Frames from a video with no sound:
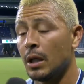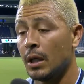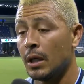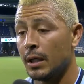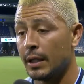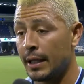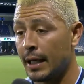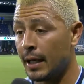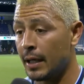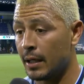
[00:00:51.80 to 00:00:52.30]

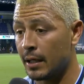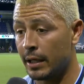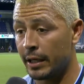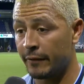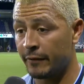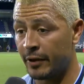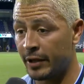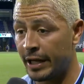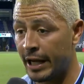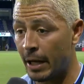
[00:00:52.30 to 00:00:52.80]
Yeah, I'm
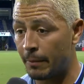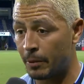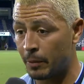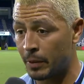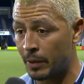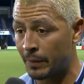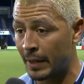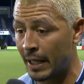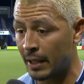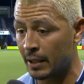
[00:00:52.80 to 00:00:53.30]
very happy to be
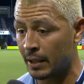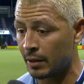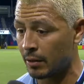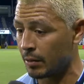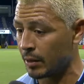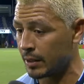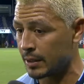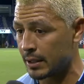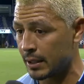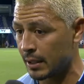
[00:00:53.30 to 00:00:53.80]
back.
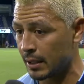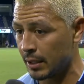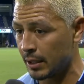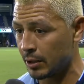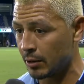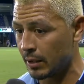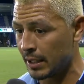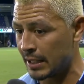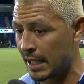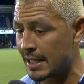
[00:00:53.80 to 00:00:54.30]

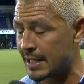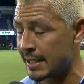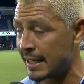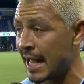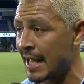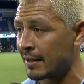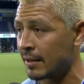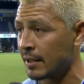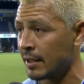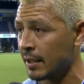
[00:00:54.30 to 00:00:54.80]
As an
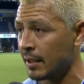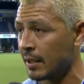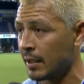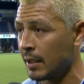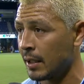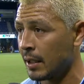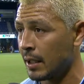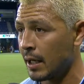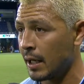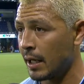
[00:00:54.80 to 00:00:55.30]
athlete,
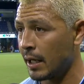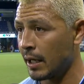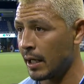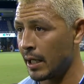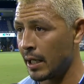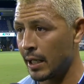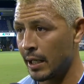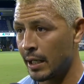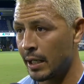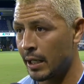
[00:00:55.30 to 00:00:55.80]

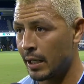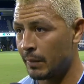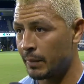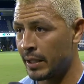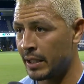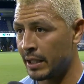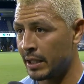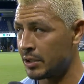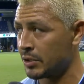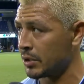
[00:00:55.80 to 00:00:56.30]

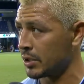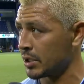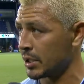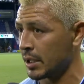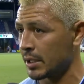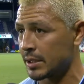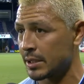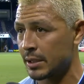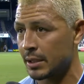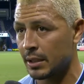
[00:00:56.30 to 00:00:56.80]
being injured
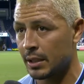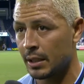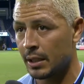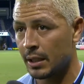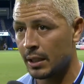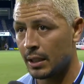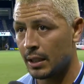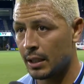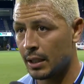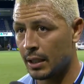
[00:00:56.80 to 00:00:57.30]
sucks.
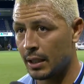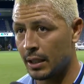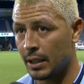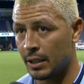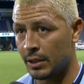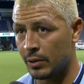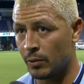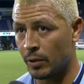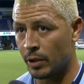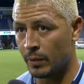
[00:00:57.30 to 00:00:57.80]

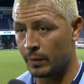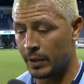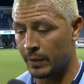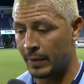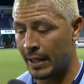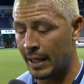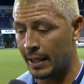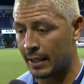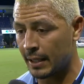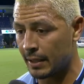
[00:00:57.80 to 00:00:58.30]
You want to be
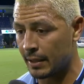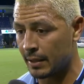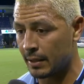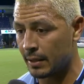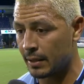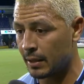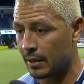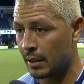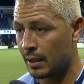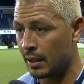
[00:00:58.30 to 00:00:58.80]
back in
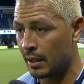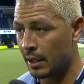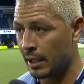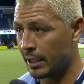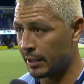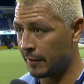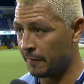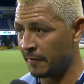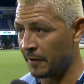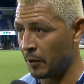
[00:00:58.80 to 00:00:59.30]

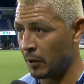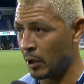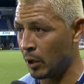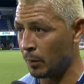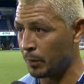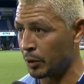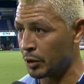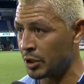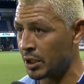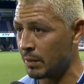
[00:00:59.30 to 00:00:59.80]
the field,
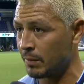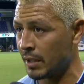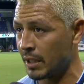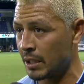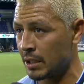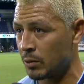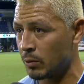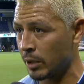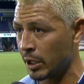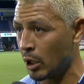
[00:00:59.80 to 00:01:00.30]
help your
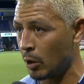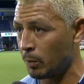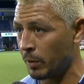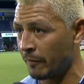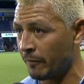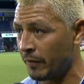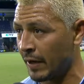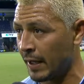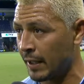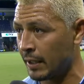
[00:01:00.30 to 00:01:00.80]
teammates, you want to help them
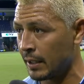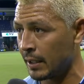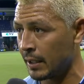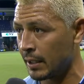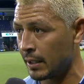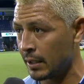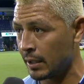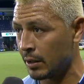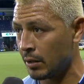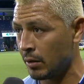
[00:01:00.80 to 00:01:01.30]
fight
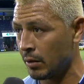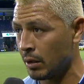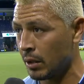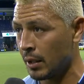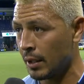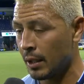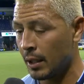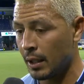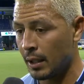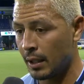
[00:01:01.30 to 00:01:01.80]
and
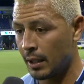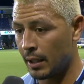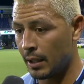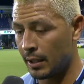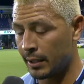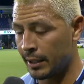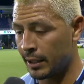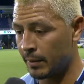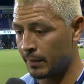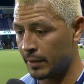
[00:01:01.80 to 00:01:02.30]

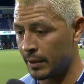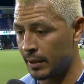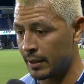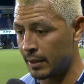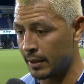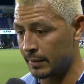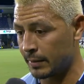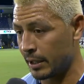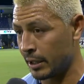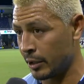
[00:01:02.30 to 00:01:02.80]
get a
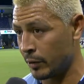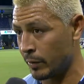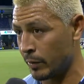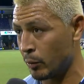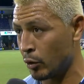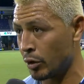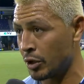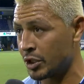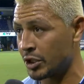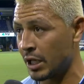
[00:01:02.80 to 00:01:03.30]
little bit
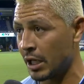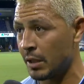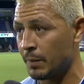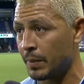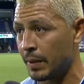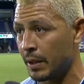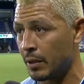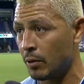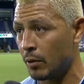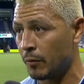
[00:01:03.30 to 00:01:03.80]
more in shape,
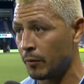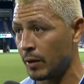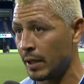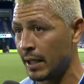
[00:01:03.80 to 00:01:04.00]
and hopefully